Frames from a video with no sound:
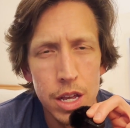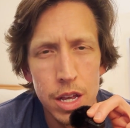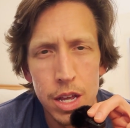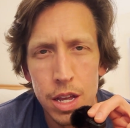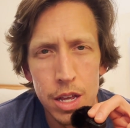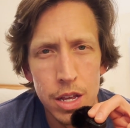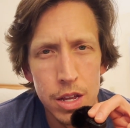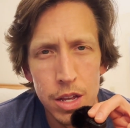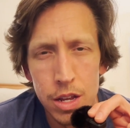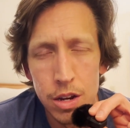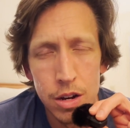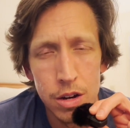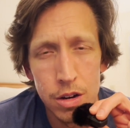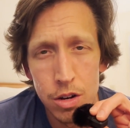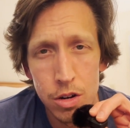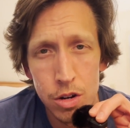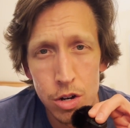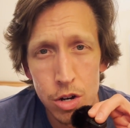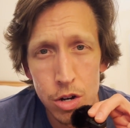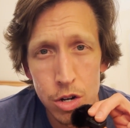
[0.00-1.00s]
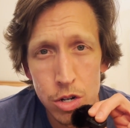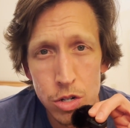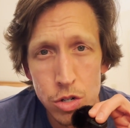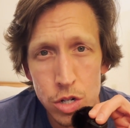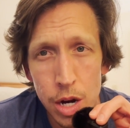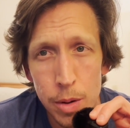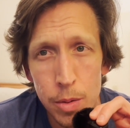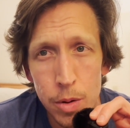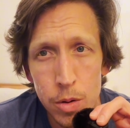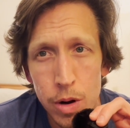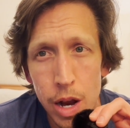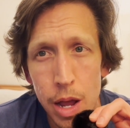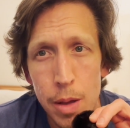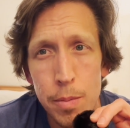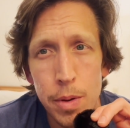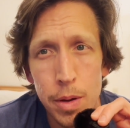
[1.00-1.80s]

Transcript: you're in trouble, right?